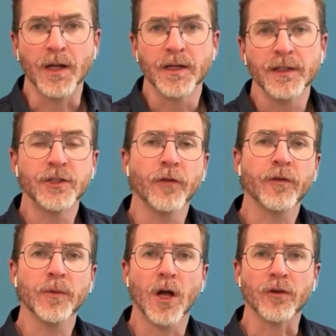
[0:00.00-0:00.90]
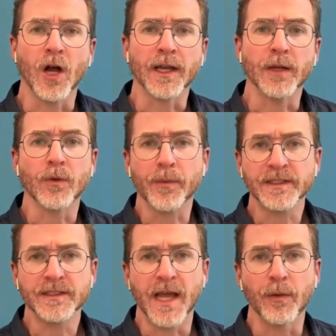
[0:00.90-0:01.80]
the show from LogRocket, where we
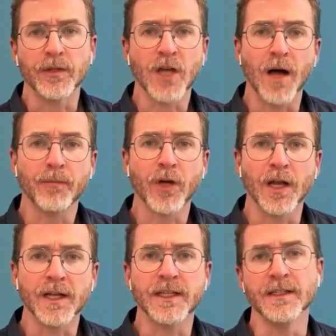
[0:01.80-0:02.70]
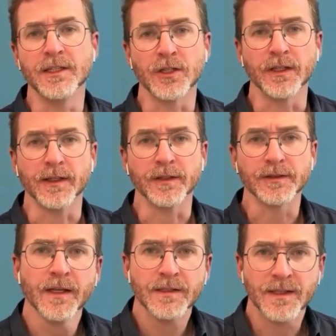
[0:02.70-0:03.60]
sit down with top product and digital leaders.
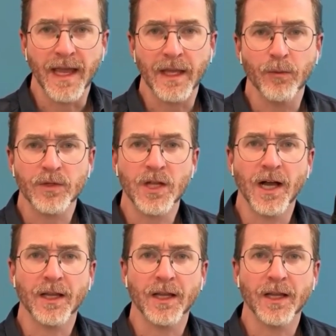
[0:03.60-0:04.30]
Today, we're talking